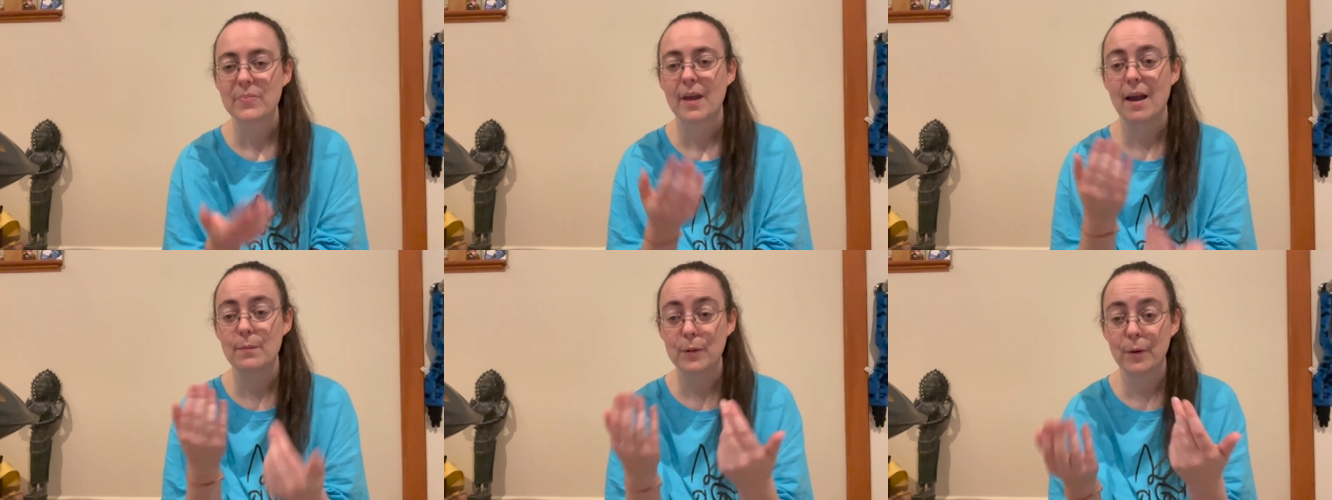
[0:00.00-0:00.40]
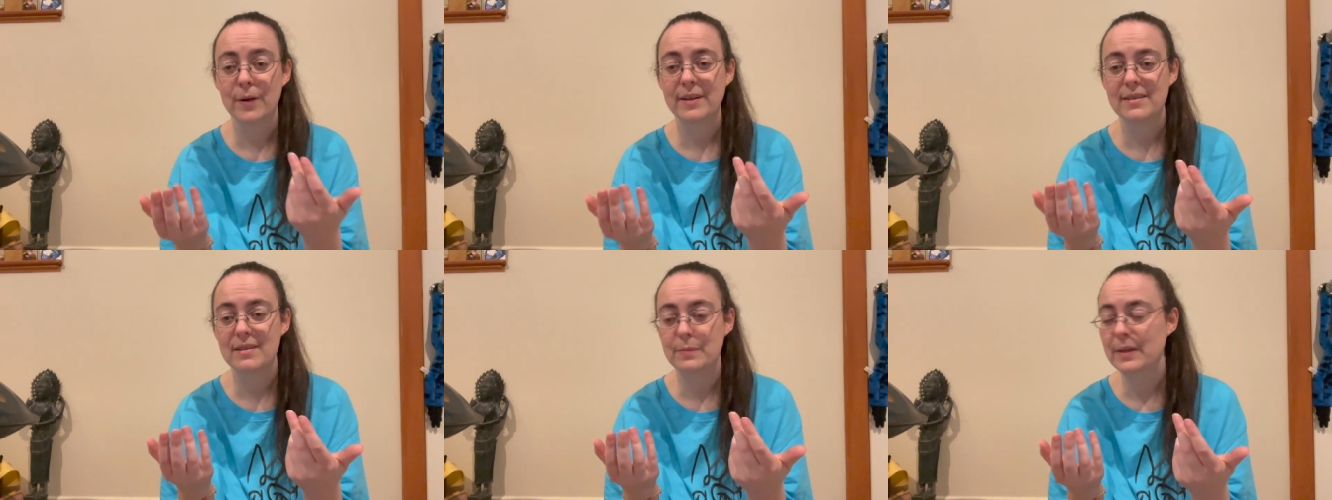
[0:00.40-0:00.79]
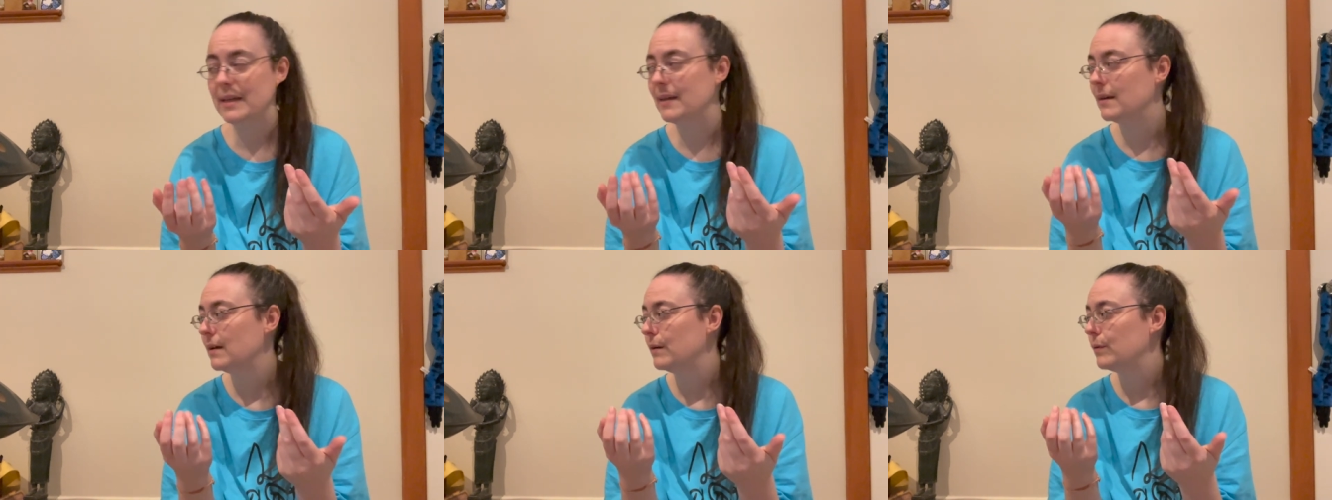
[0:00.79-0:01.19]
I'm going to
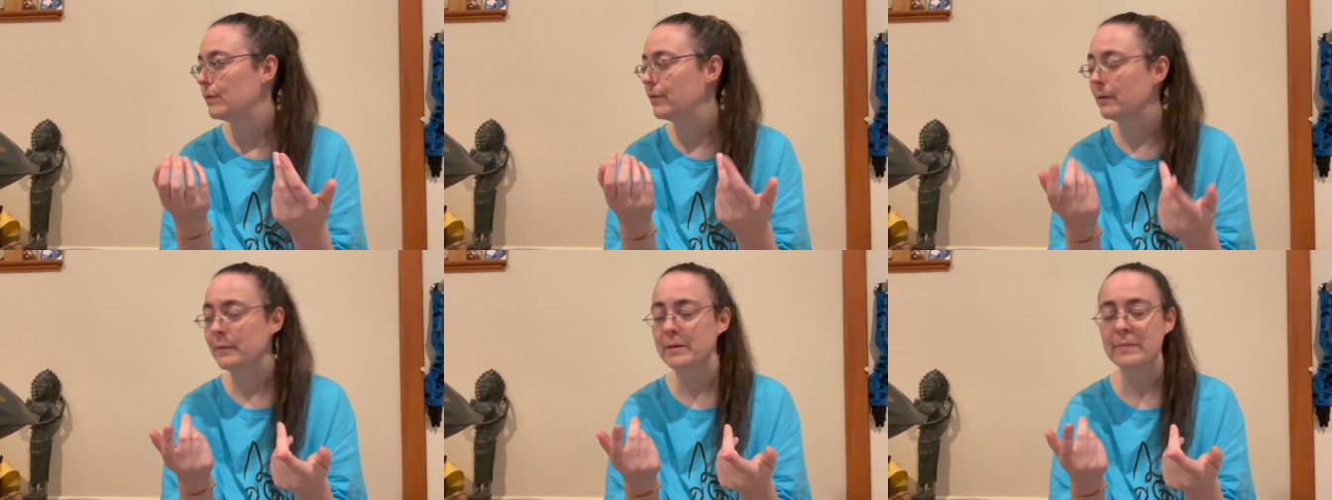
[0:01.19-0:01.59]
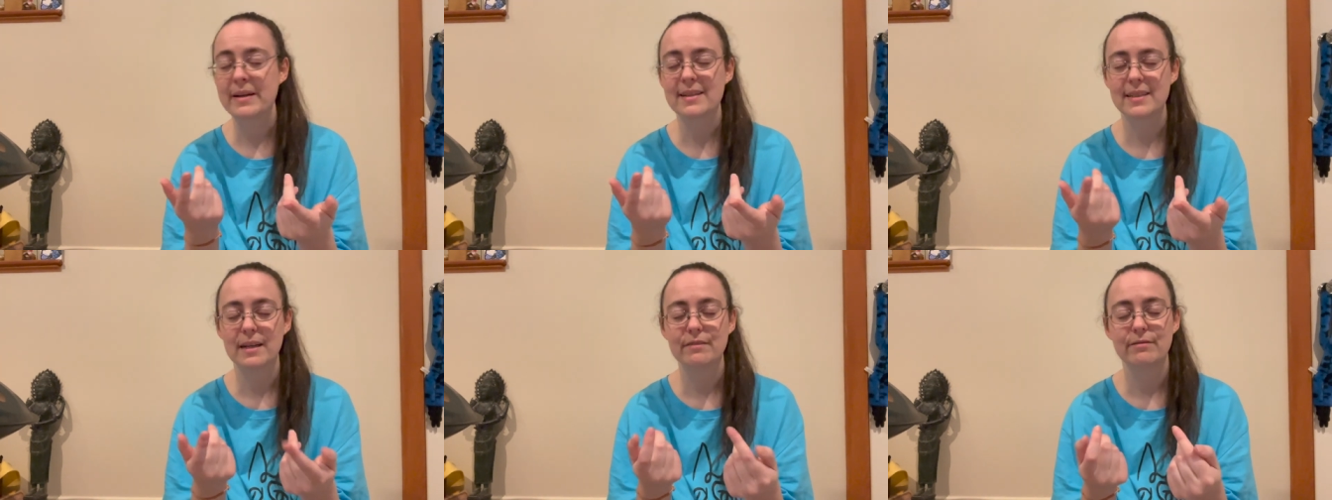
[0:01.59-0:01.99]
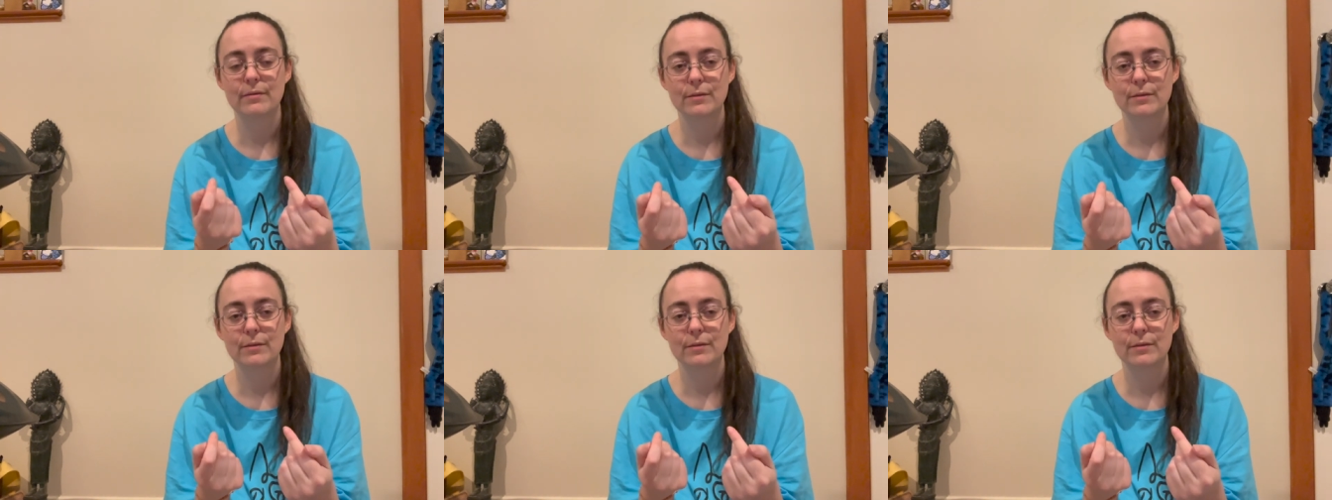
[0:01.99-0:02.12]
be filming myself